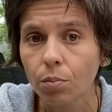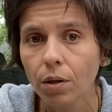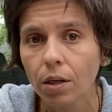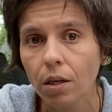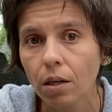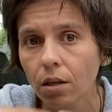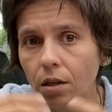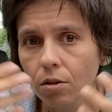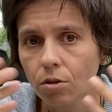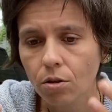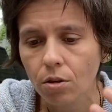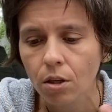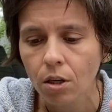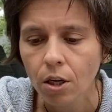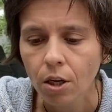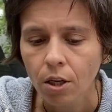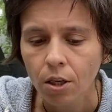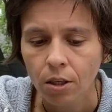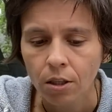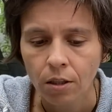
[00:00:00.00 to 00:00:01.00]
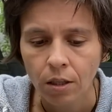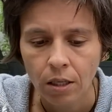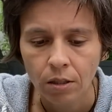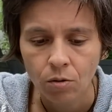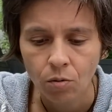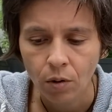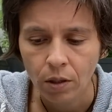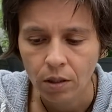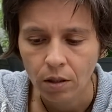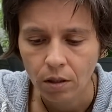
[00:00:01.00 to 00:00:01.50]
page, or
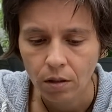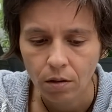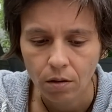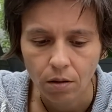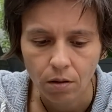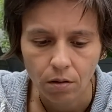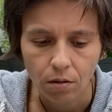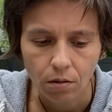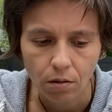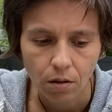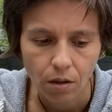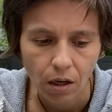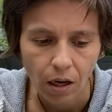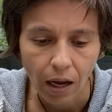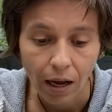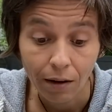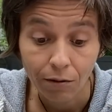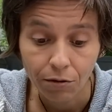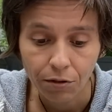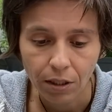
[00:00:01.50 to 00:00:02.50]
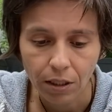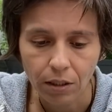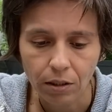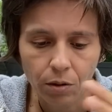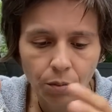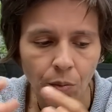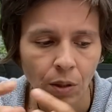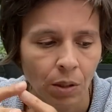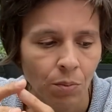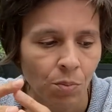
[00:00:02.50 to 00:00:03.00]
that's why the, the, the conflict
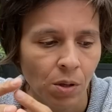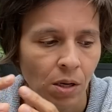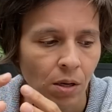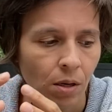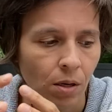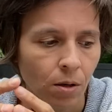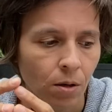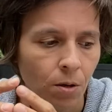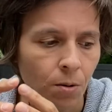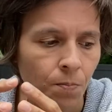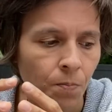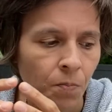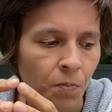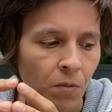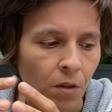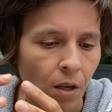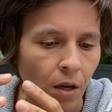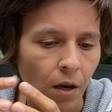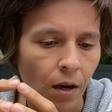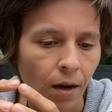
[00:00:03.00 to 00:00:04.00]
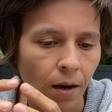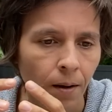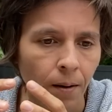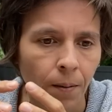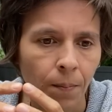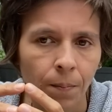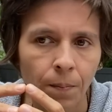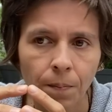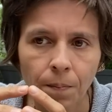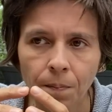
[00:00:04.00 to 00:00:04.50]
may be here.
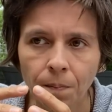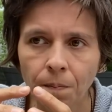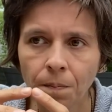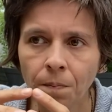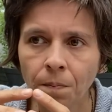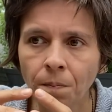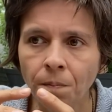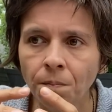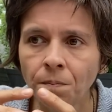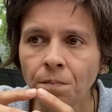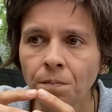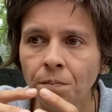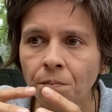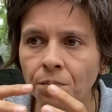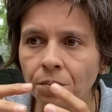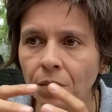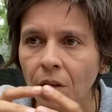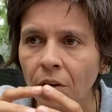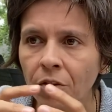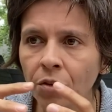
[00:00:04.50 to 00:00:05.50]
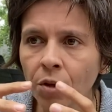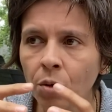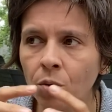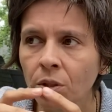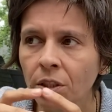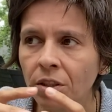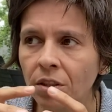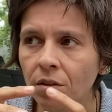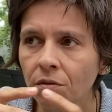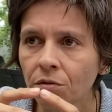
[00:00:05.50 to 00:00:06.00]
Um, the
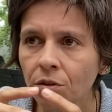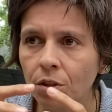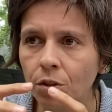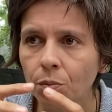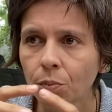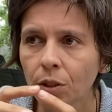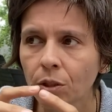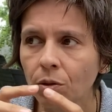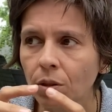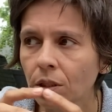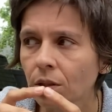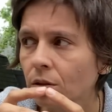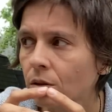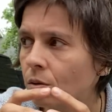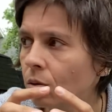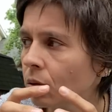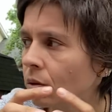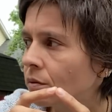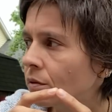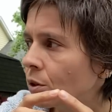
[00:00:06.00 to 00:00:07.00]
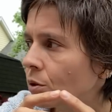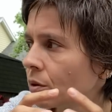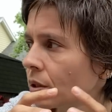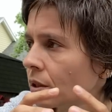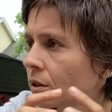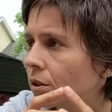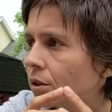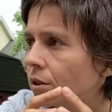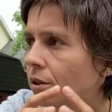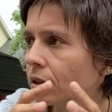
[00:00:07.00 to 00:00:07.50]
only difference between the two of you
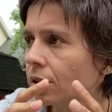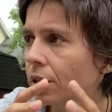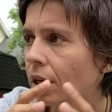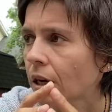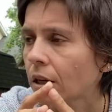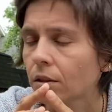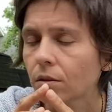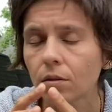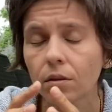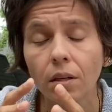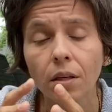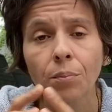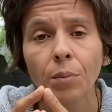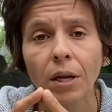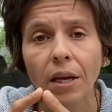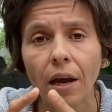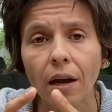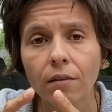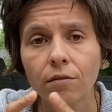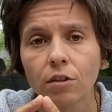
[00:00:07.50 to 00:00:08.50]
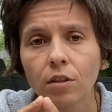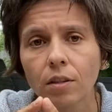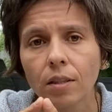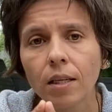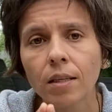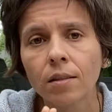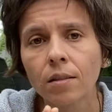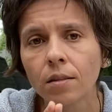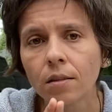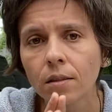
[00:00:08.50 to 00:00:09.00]
is that they may have the
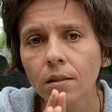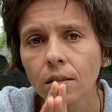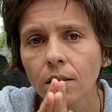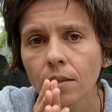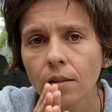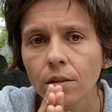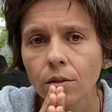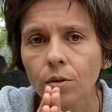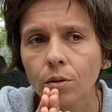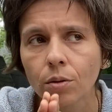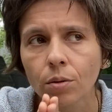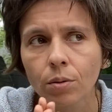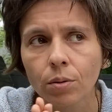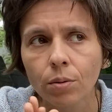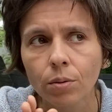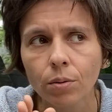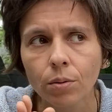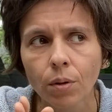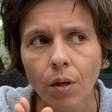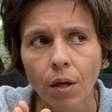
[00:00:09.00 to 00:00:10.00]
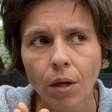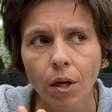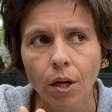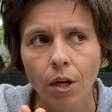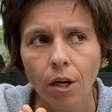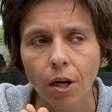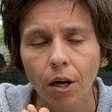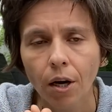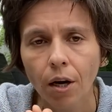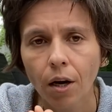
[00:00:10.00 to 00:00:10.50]
tendency to
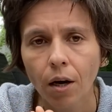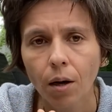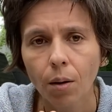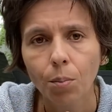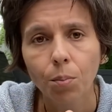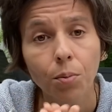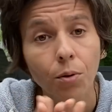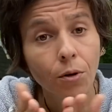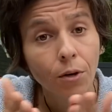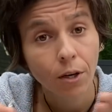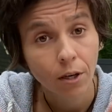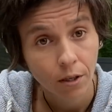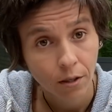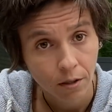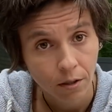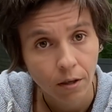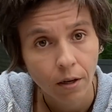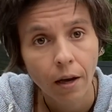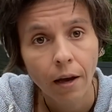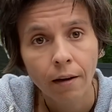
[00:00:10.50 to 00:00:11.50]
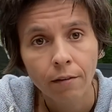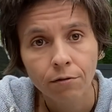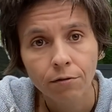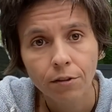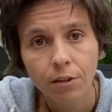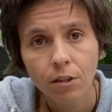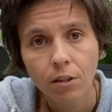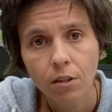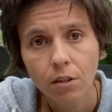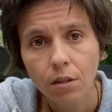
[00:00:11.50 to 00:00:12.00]
uh, put in
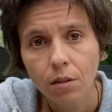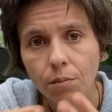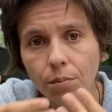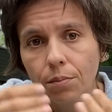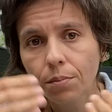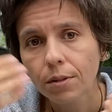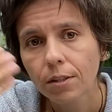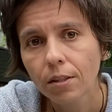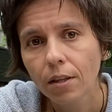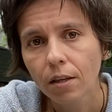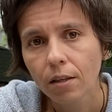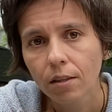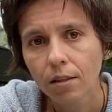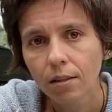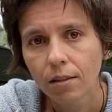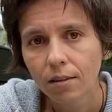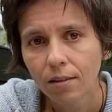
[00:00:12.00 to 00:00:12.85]
effort, but then